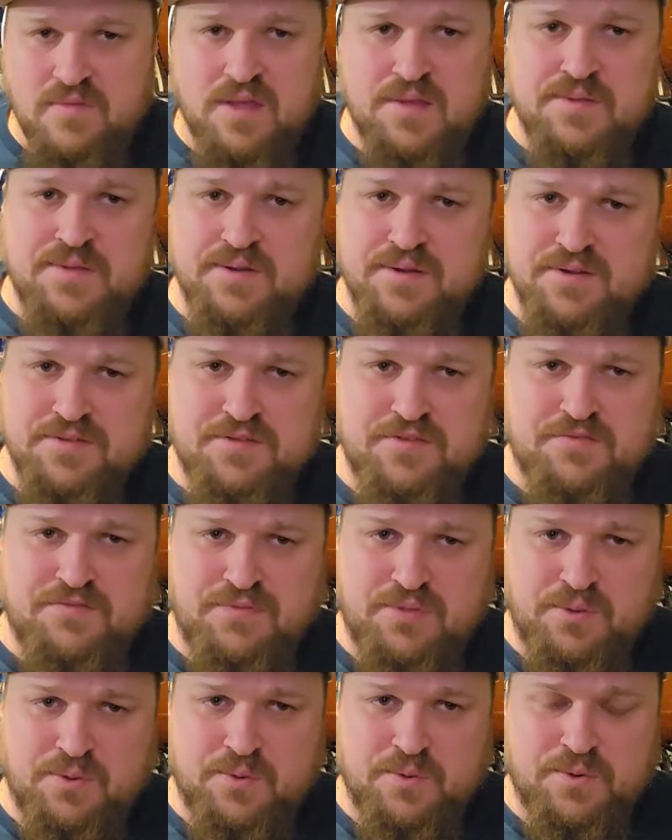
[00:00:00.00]
There is a
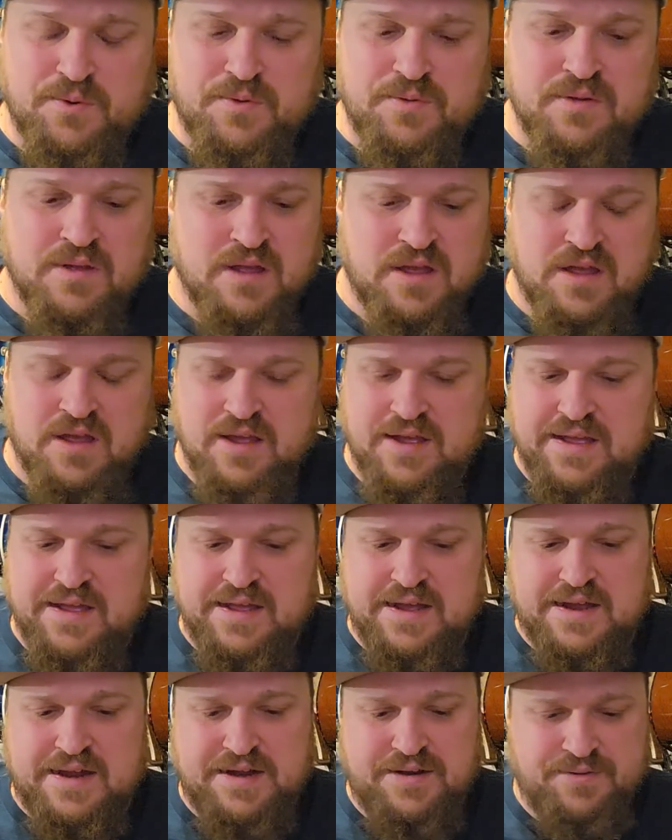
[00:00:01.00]
floral.
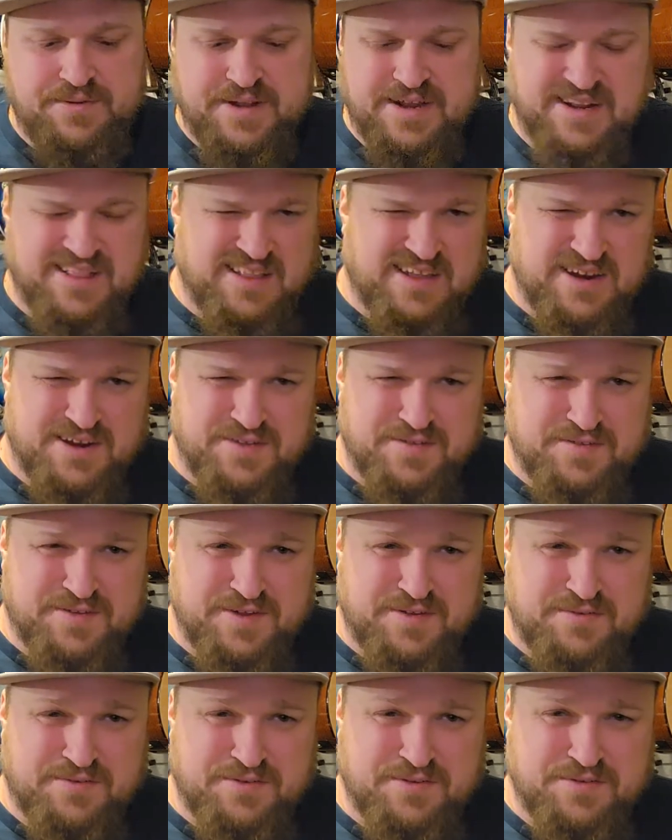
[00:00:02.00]
I don't get a lot of
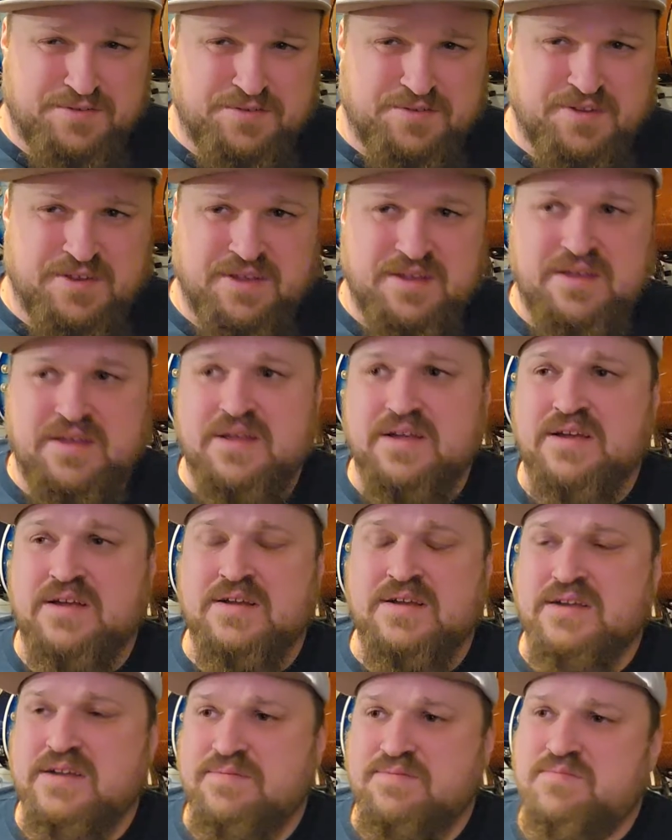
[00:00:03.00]
citrus.
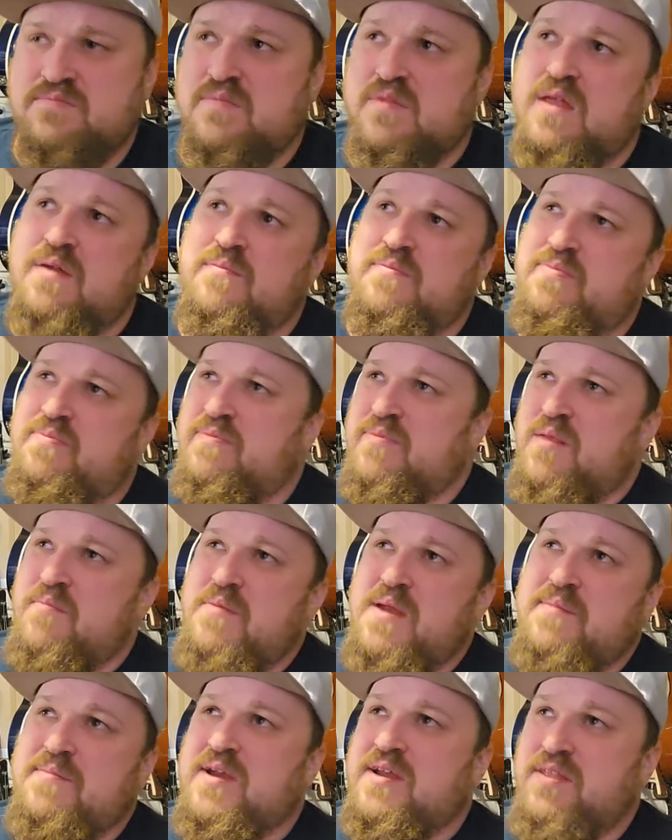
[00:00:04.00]

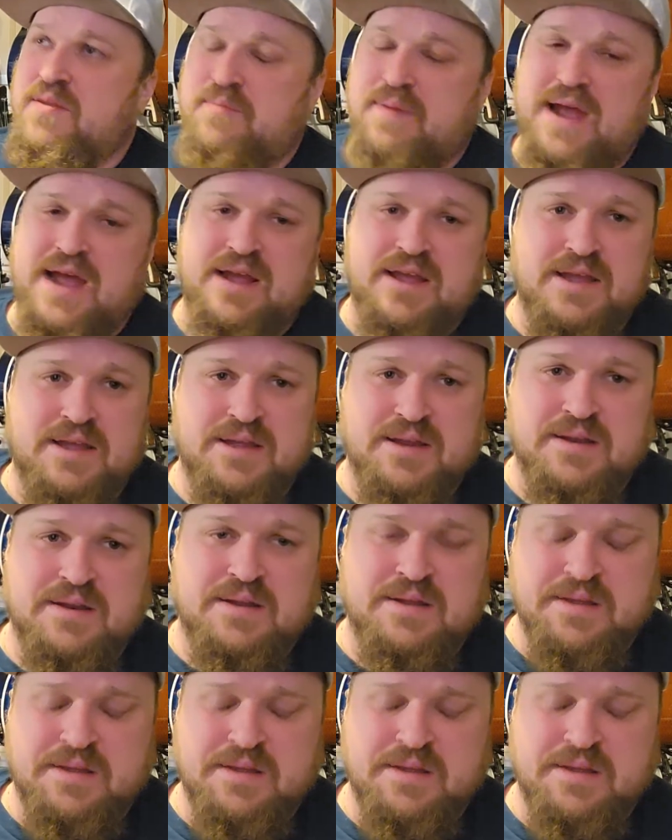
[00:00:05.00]
Maybe on the back end.